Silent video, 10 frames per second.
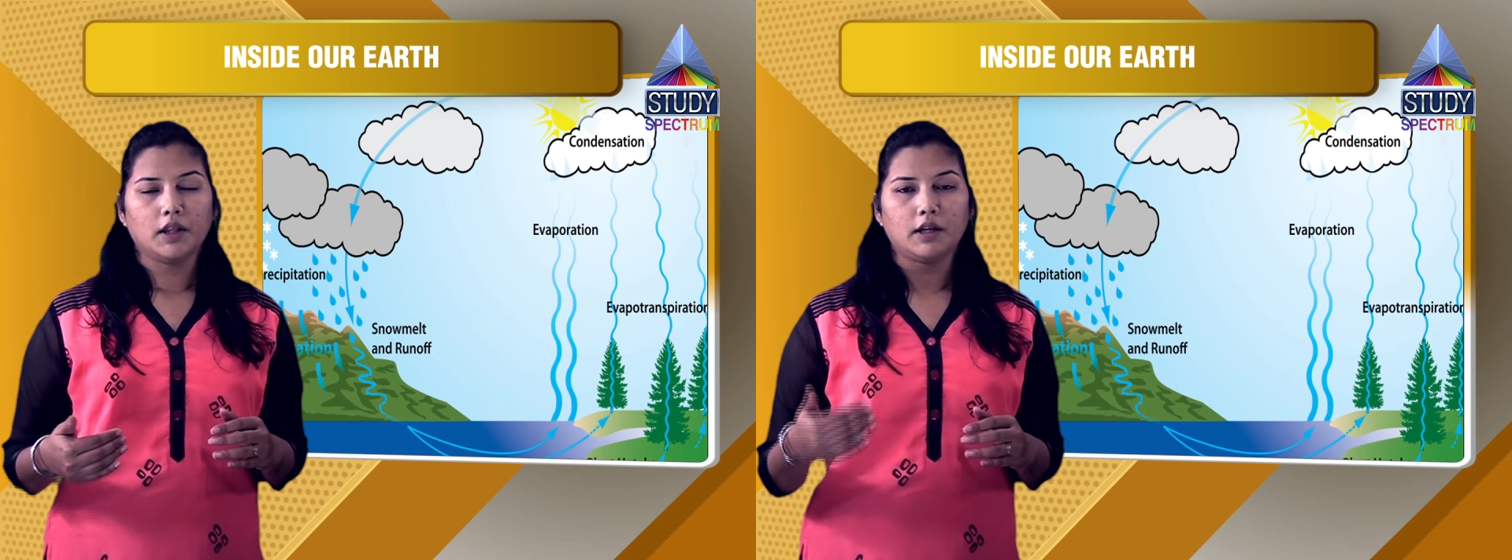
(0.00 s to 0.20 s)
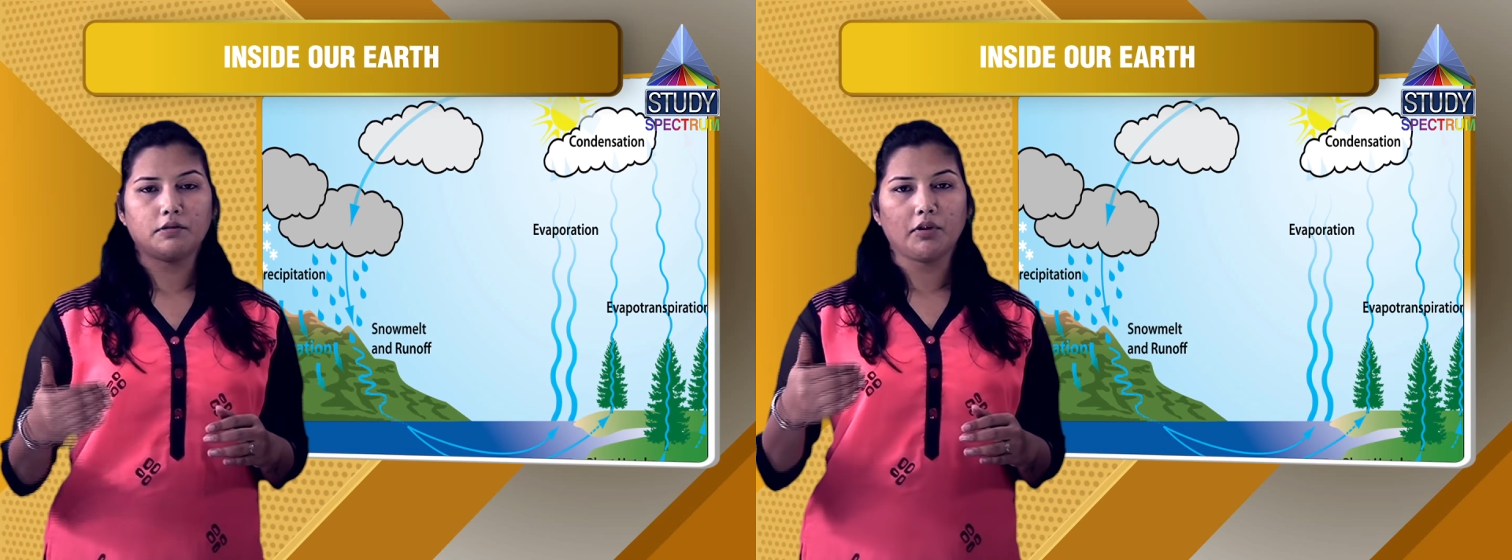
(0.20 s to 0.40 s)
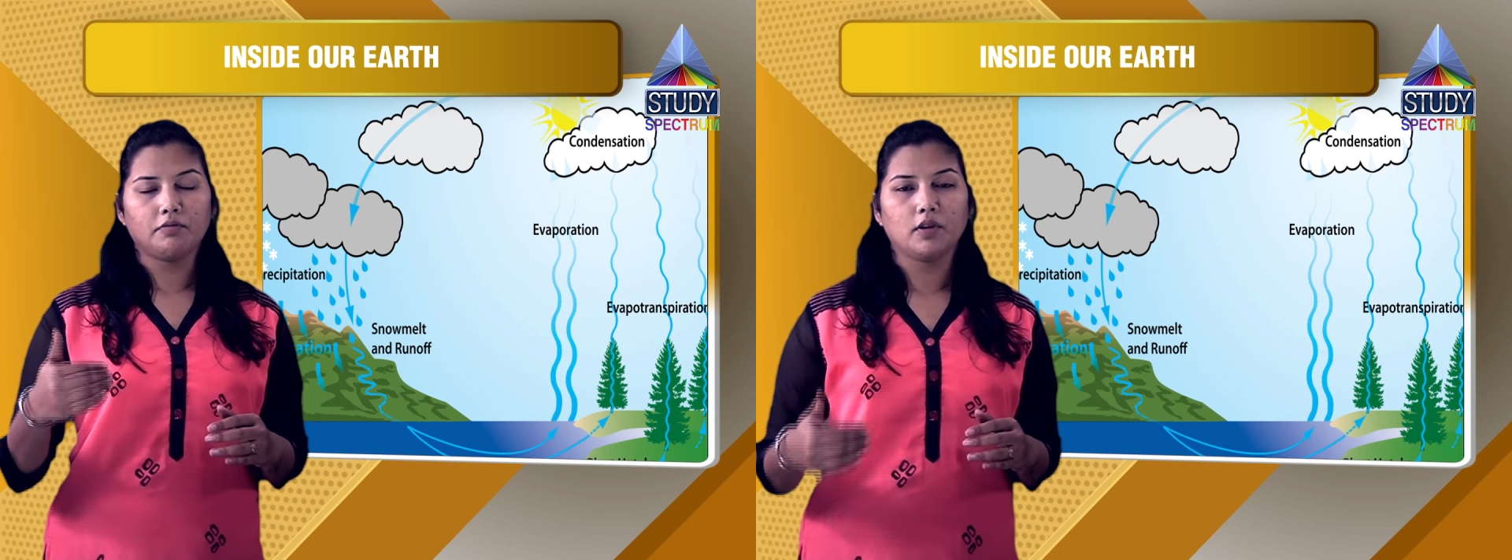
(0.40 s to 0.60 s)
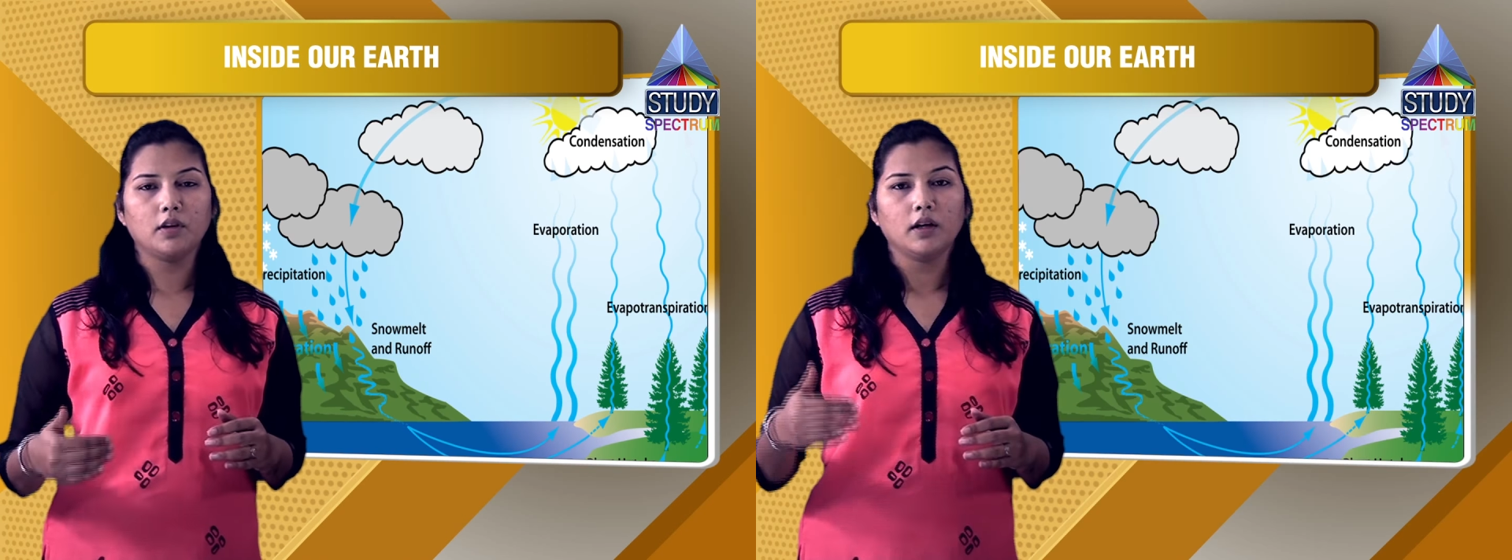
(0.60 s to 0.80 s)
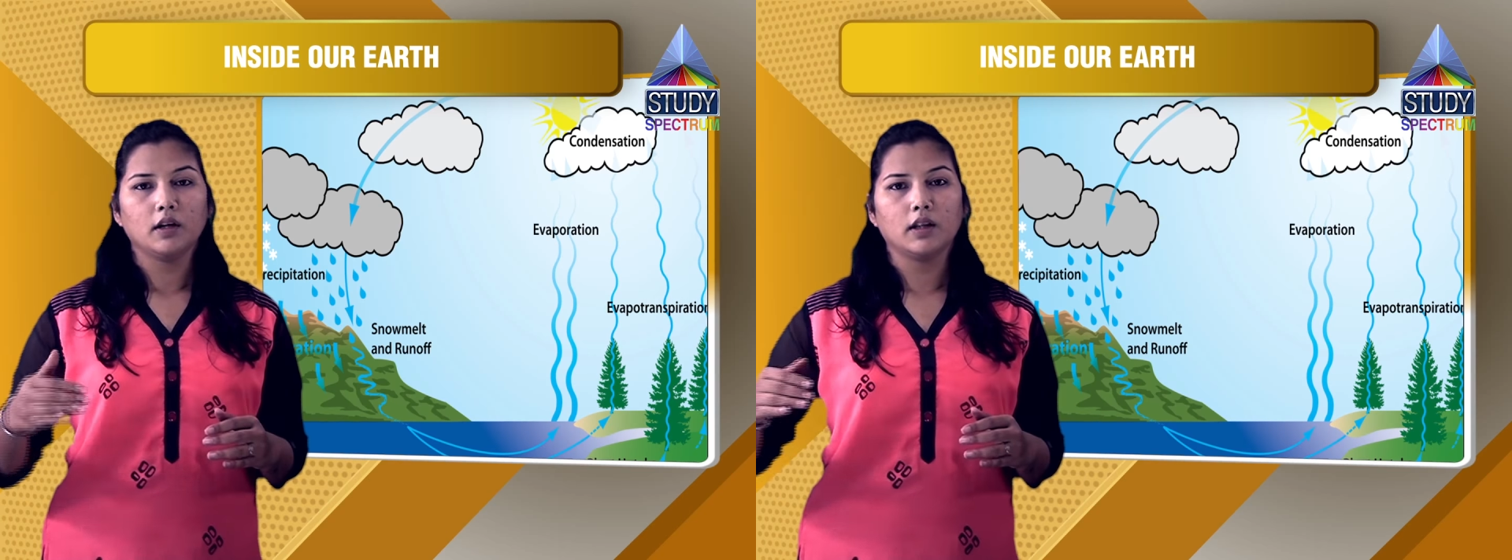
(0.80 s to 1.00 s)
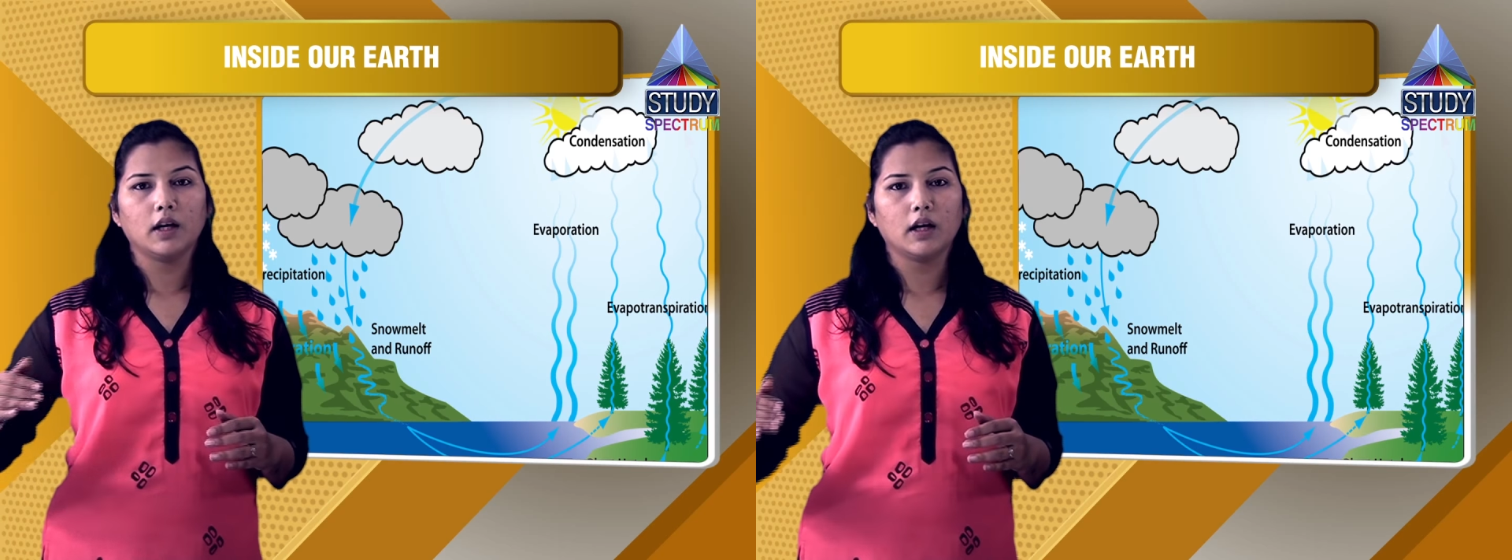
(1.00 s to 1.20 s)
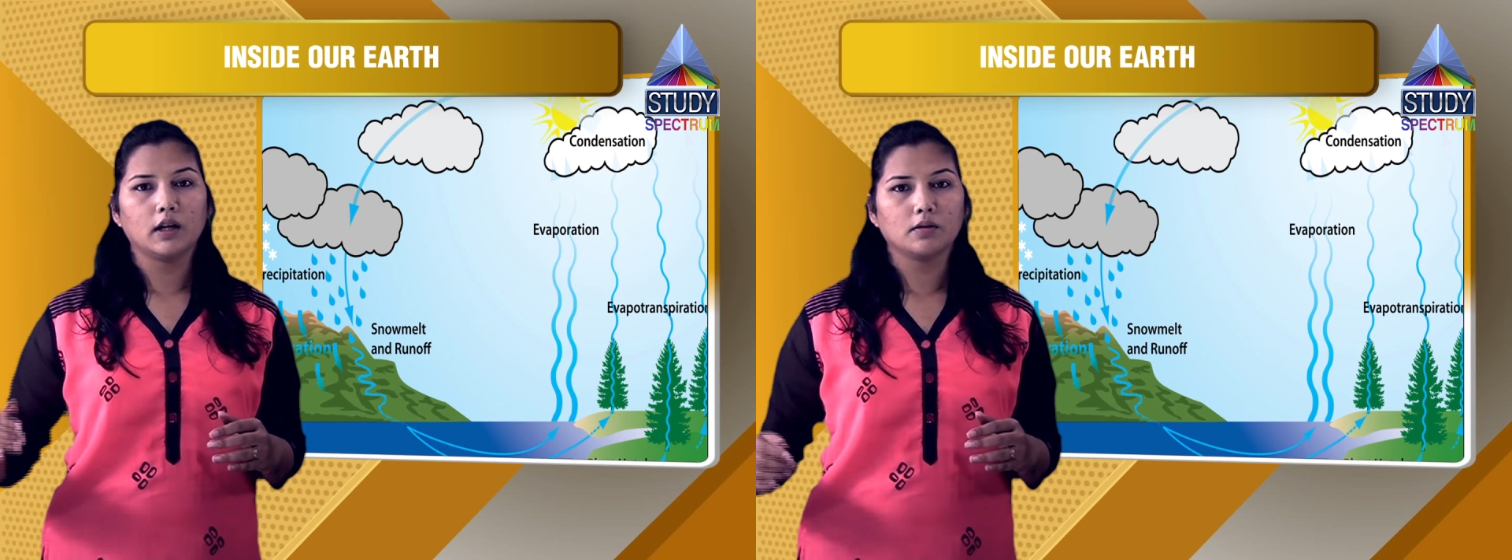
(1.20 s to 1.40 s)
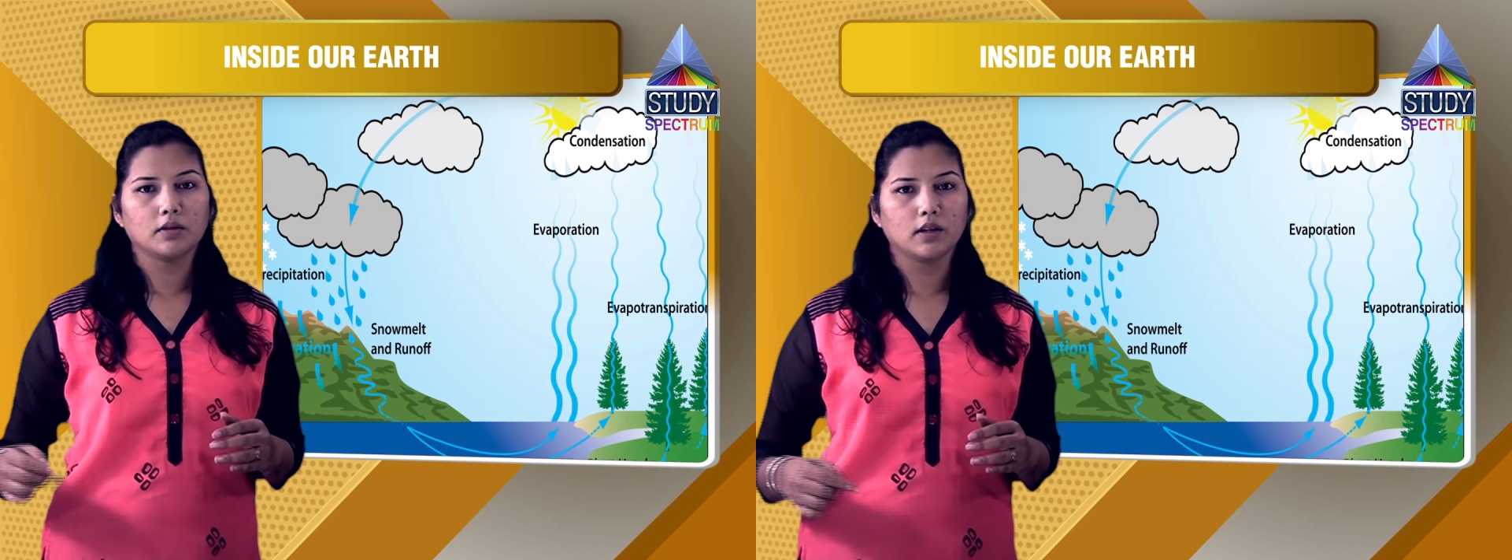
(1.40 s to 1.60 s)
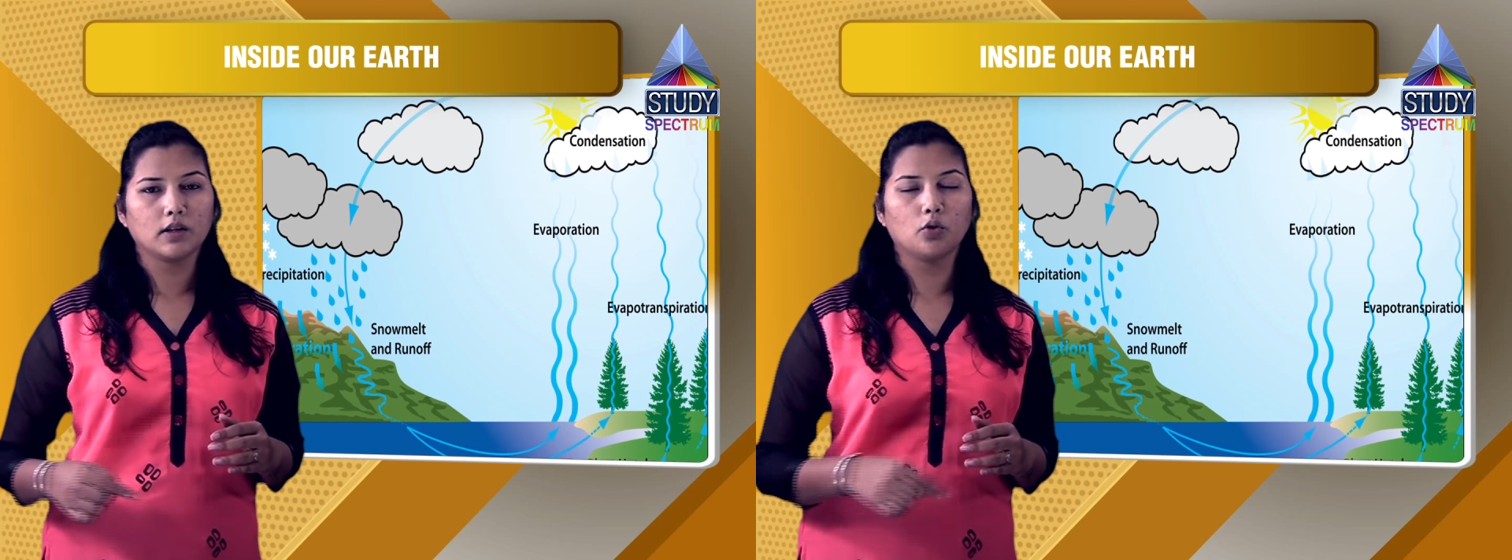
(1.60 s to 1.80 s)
the river, the